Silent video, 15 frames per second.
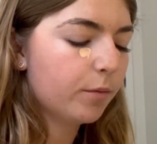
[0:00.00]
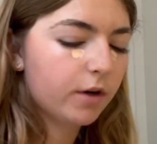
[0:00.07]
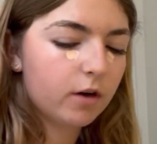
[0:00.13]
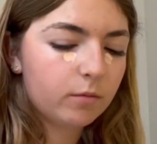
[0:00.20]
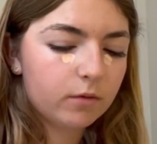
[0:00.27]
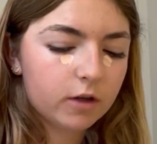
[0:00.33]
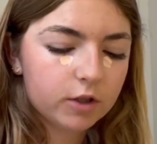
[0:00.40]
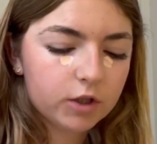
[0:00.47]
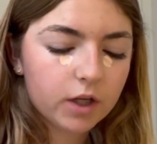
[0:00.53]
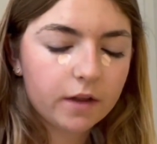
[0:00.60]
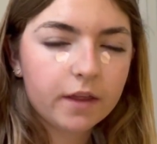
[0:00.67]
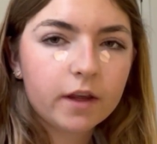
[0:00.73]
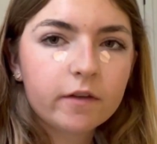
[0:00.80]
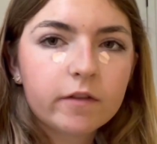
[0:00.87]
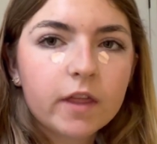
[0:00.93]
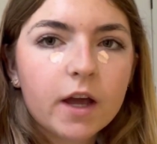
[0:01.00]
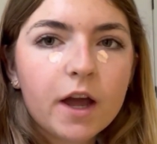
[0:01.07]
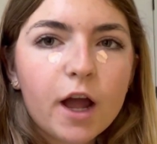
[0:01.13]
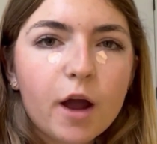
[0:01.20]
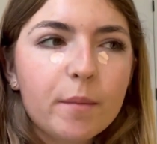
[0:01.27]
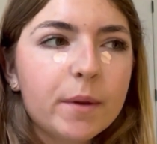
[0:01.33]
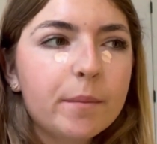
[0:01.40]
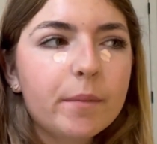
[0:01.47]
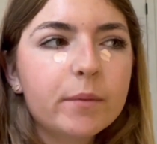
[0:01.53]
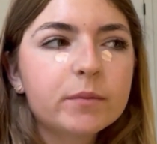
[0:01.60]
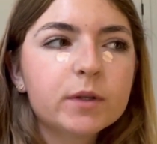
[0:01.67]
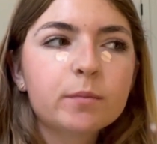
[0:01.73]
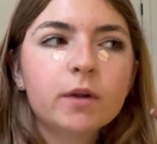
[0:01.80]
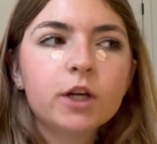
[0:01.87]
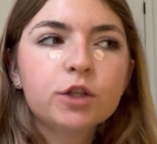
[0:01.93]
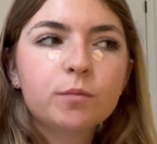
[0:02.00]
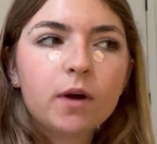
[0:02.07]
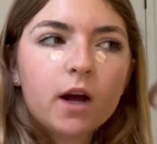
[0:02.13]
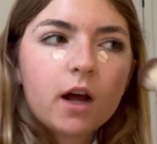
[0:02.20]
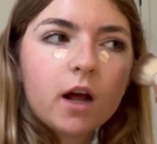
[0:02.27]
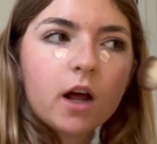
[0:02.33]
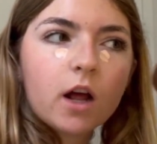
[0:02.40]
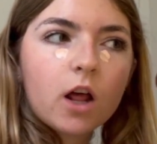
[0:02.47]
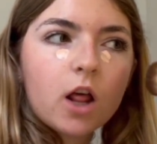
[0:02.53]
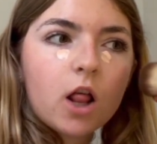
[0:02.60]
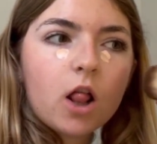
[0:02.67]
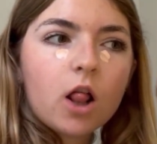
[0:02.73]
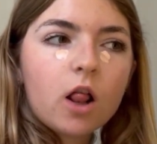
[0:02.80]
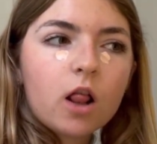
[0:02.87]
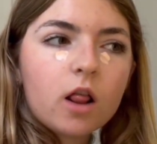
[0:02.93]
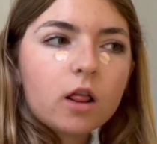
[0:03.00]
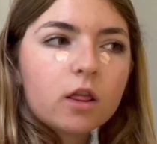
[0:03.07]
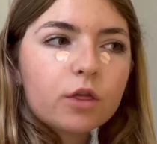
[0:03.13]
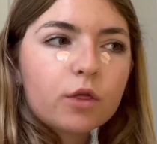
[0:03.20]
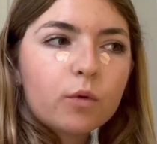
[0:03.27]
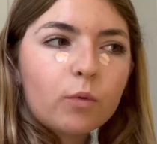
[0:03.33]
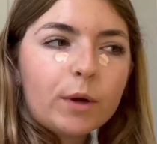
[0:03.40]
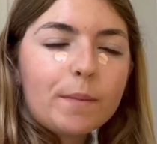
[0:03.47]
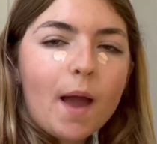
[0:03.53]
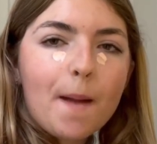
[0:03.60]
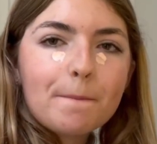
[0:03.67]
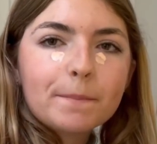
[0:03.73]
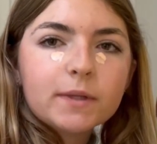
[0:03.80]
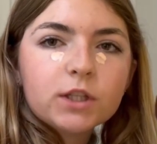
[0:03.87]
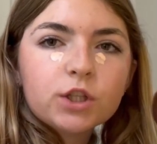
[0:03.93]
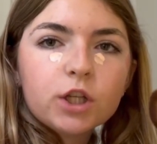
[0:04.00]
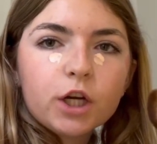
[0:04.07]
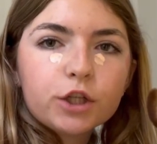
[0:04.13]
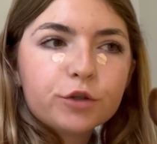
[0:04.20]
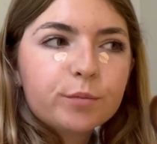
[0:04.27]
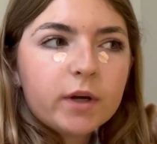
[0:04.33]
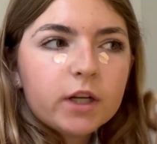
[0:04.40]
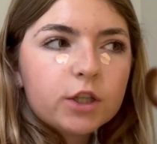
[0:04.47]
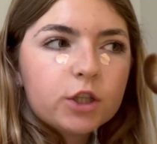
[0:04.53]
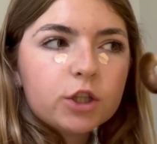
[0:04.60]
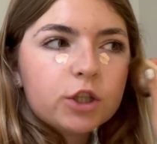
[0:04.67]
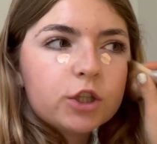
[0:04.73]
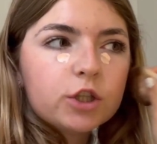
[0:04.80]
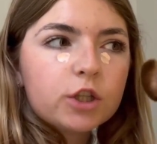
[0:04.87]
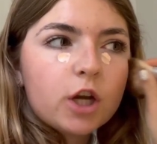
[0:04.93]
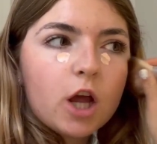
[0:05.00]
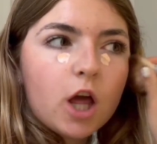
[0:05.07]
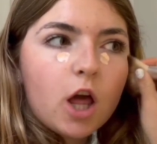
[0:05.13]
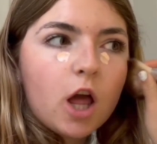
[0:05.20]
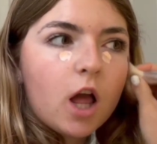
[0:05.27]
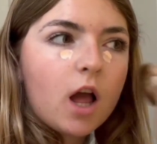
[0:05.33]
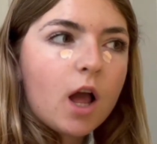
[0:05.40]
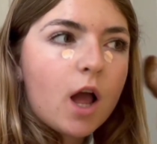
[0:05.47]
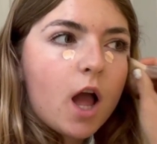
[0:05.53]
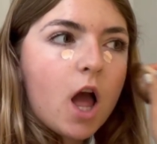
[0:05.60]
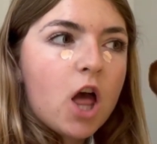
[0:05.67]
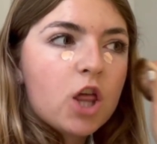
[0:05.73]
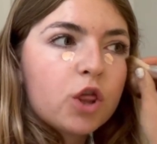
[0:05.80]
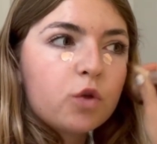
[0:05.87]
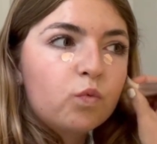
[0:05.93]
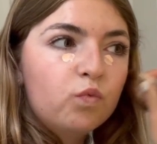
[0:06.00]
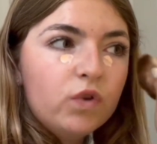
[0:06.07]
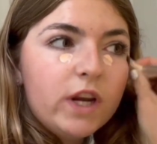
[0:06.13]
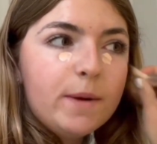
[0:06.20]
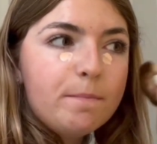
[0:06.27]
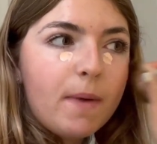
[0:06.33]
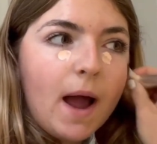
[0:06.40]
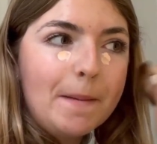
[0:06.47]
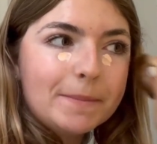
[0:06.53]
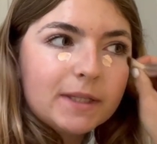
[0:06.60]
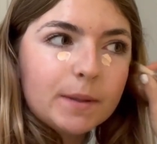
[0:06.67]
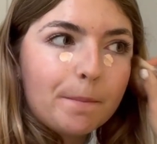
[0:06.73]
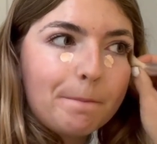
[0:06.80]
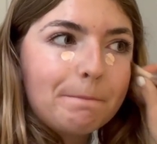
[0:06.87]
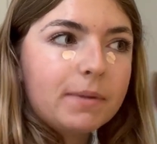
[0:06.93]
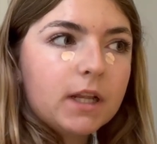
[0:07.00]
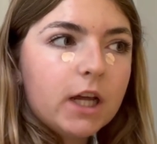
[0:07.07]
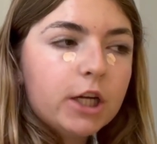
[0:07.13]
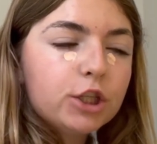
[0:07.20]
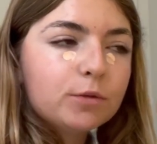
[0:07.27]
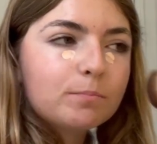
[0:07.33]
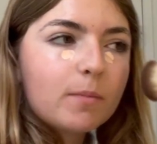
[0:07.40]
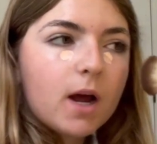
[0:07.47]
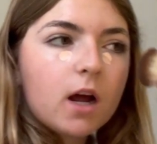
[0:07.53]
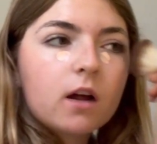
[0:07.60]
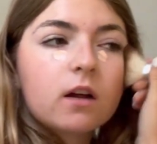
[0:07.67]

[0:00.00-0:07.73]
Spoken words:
on blush, I think of the, how many pumps of blush, Ma? 3 pumps, not too much. 3 pumps of blush, Ma?